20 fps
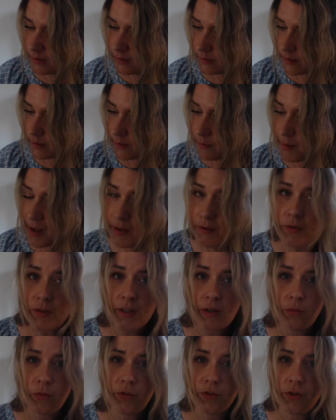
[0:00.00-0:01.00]
And the
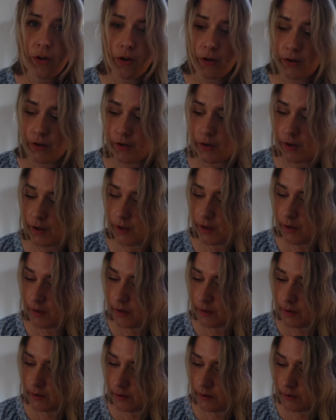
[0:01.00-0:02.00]
mountain was gone.
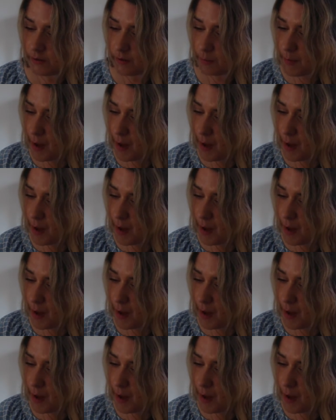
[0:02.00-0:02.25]
The